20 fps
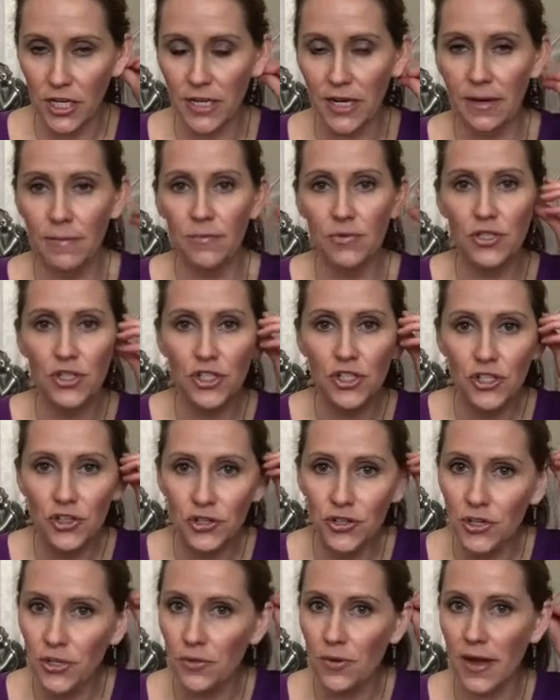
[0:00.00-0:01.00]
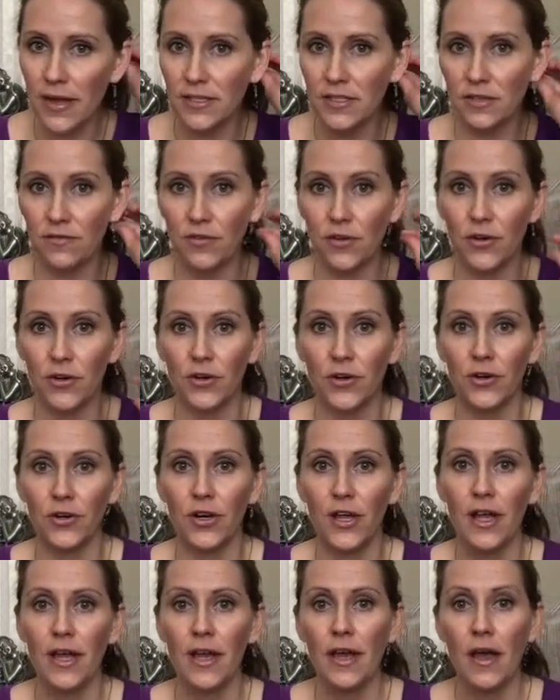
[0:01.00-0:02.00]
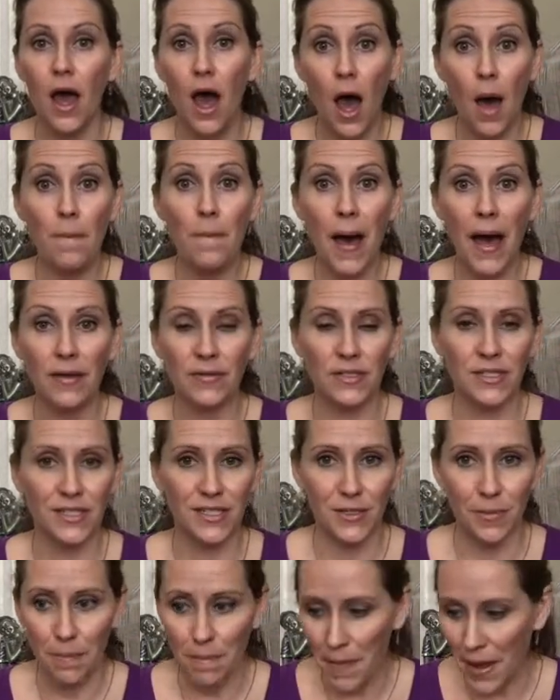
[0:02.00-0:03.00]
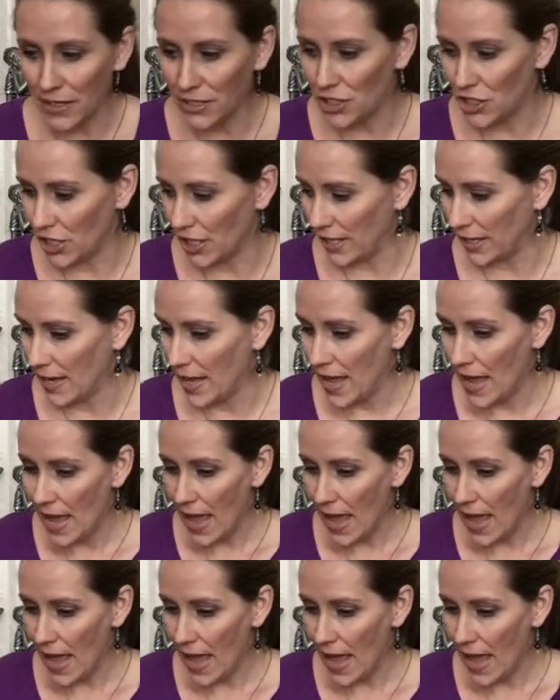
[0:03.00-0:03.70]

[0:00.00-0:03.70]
And I'm sure you guys have heard about smudging.